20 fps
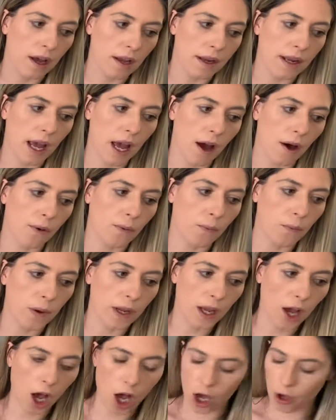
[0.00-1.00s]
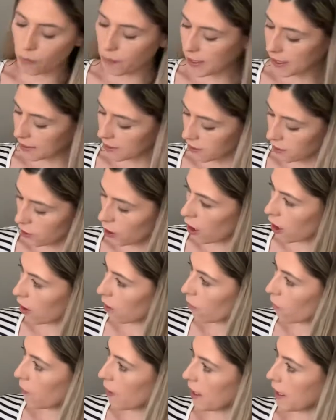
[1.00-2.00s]
Now, we always
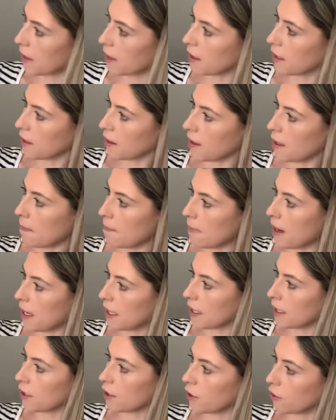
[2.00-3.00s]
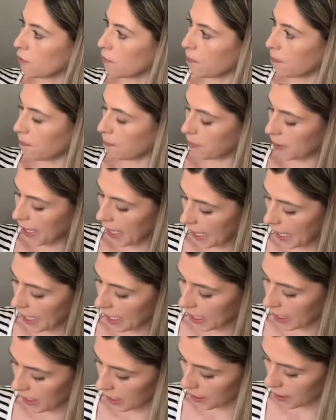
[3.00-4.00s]
start with the money you
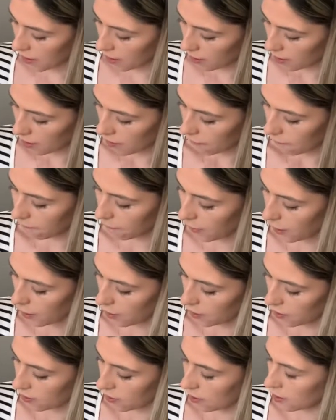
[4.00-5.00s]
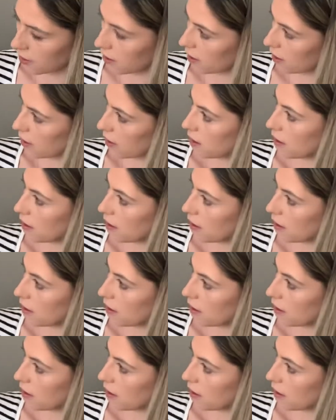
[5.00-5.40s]
paid first.